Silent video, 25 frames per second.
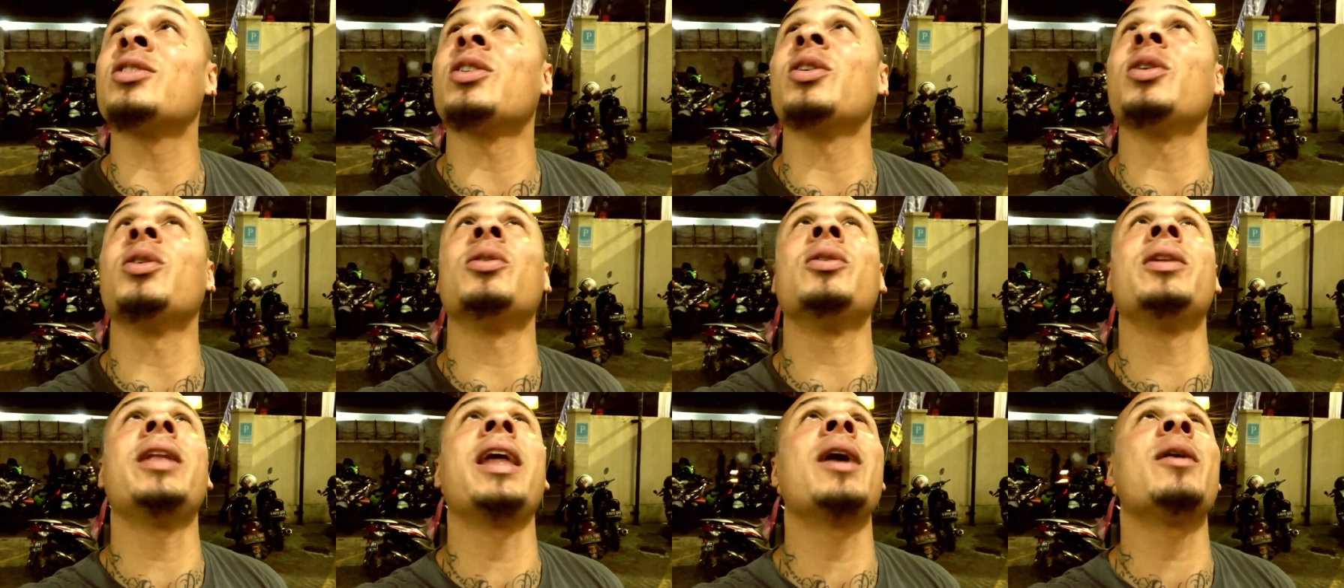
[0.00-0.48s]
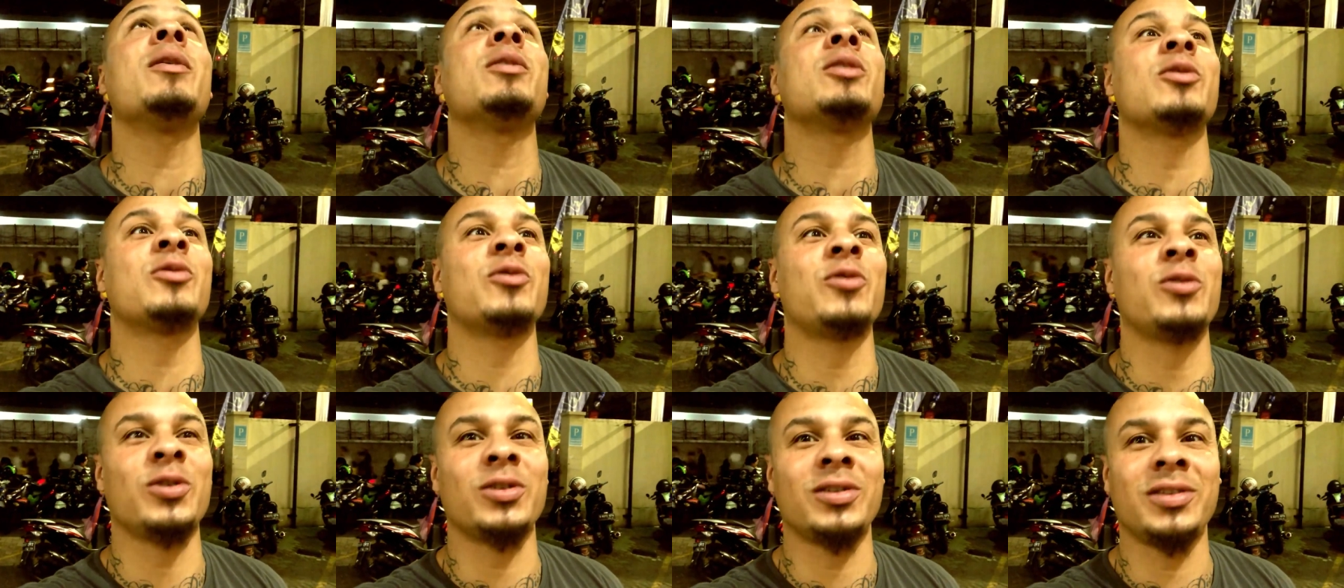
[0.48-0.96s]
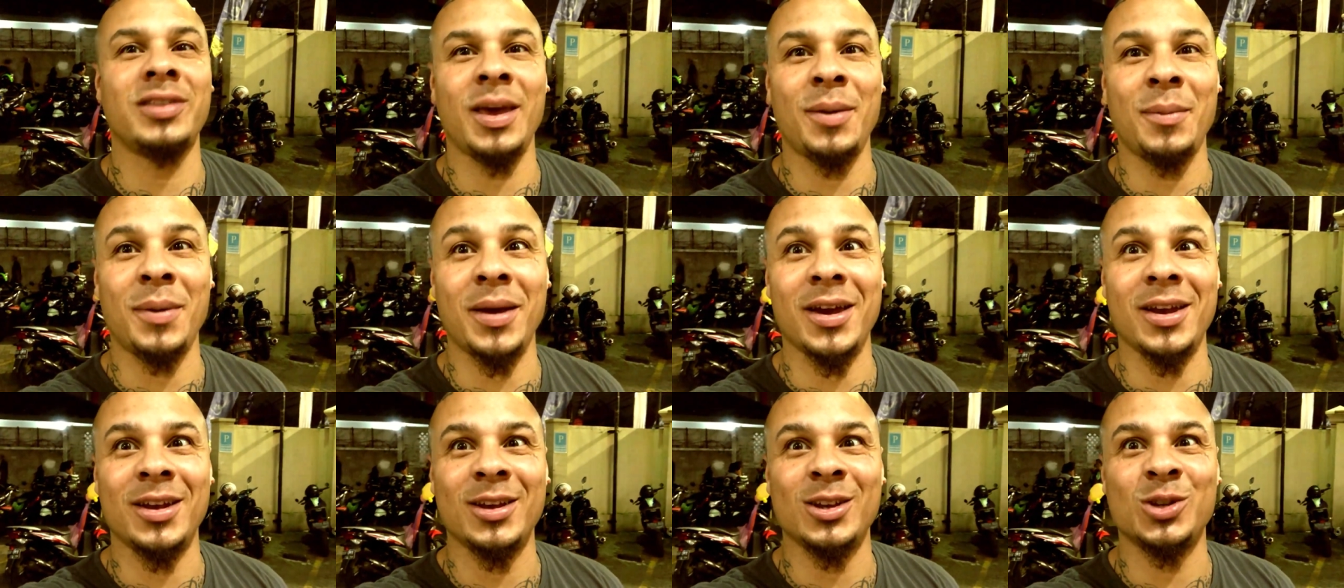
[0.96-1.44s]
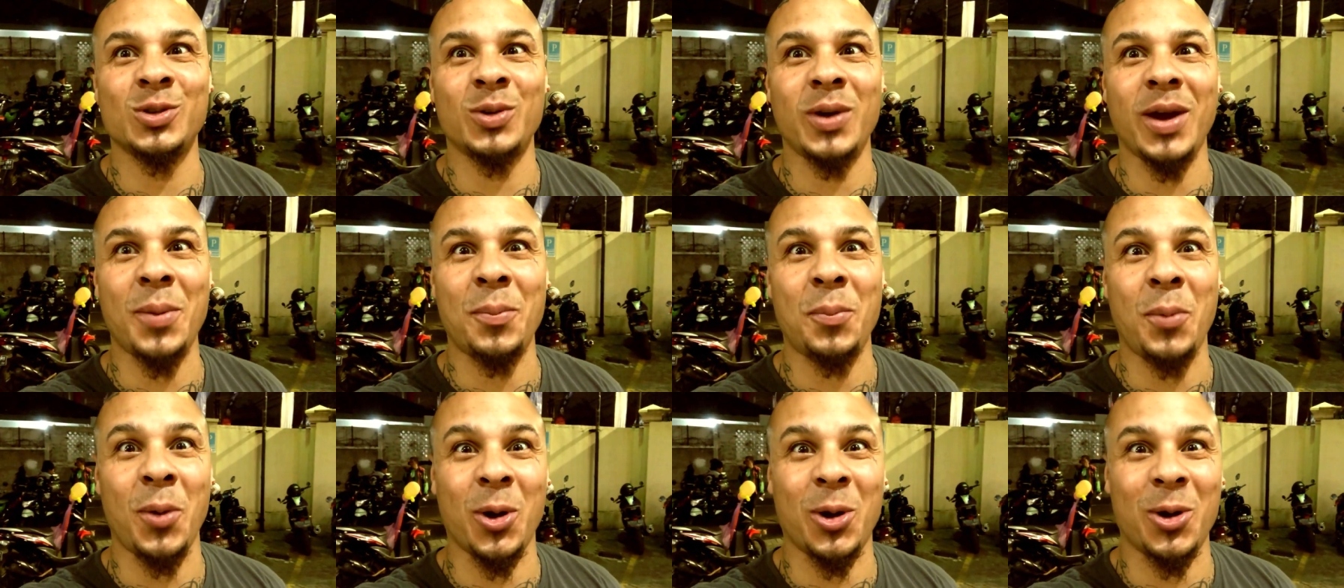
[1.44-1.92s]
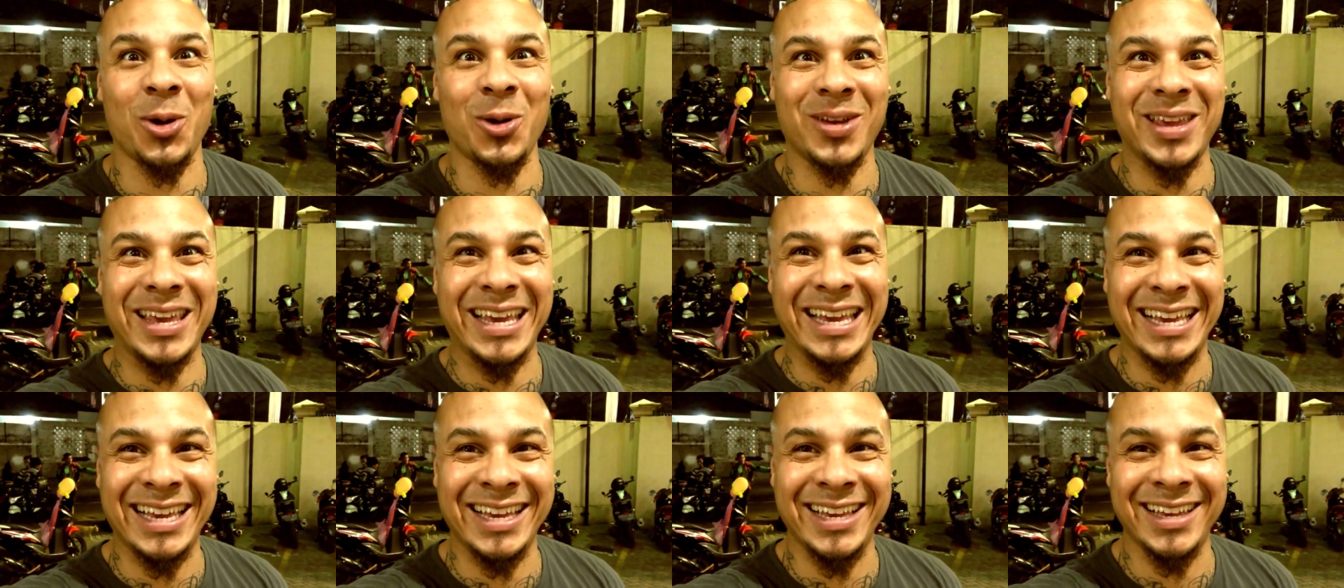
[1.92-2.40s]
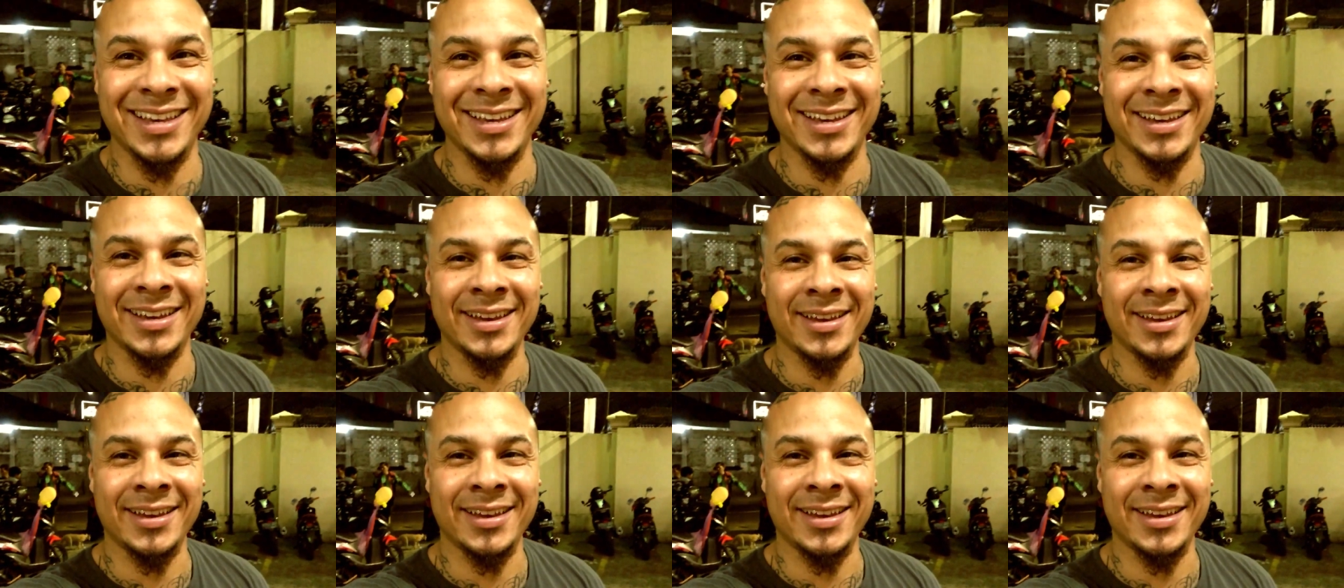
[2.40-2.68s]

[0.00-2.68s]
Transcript: So now is the first time I'm gonna try Burger King